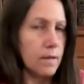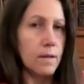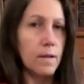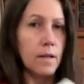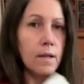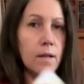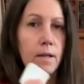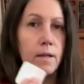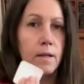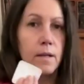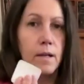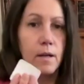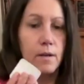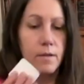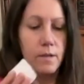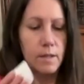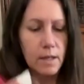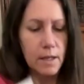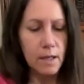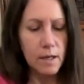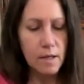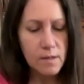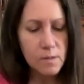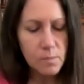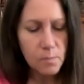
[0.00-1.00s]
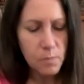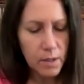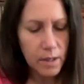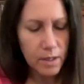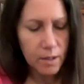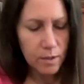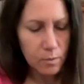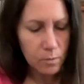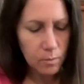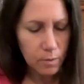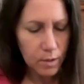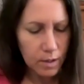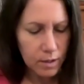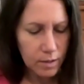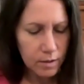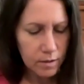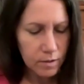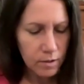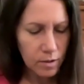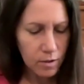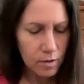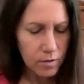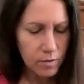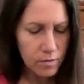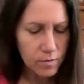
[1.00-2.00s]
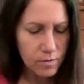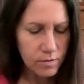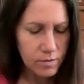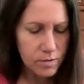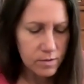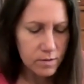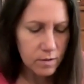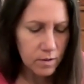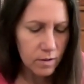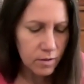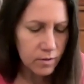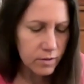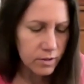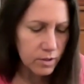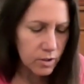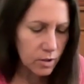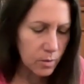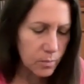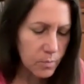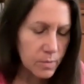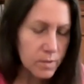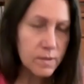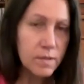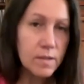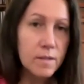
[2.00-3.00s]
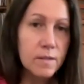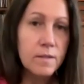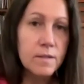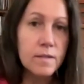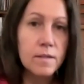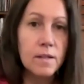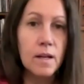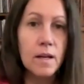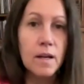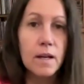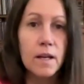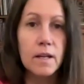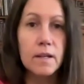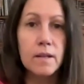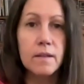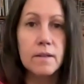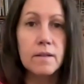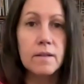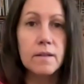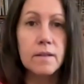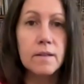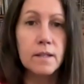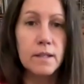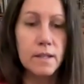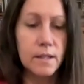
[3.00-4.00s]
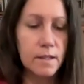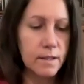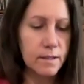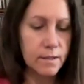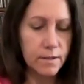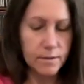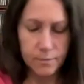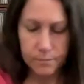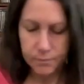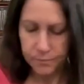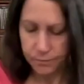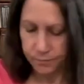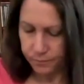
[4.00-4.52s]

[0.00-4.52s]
And now the last blank one goes on the opposite side here.